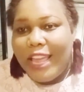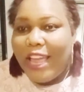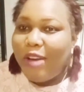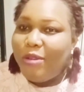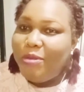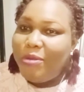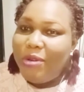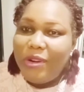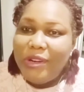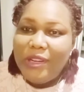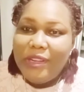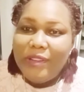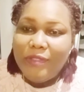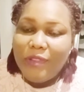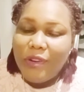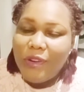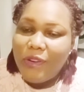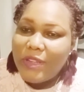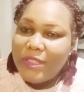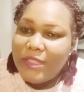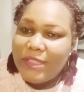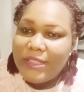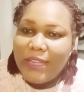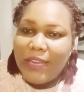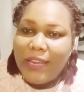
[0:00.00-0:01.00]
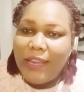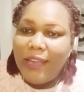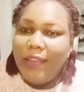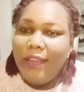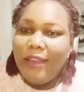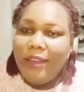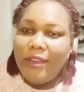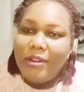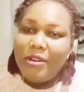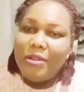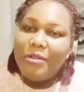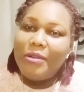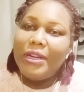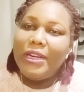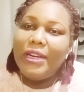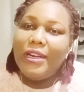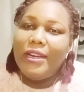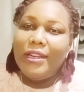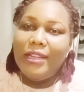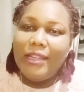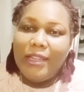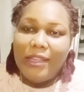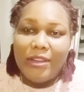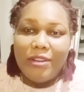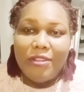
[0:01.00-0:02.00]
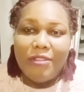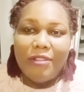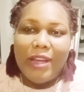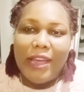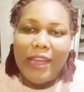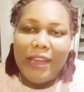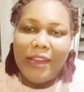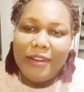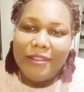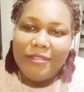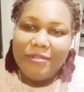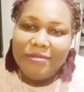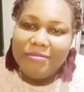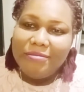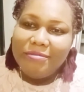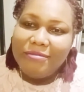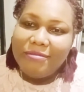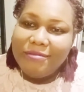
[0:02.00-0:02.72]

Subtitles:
And won't even go and say, you know what, honey, you're right.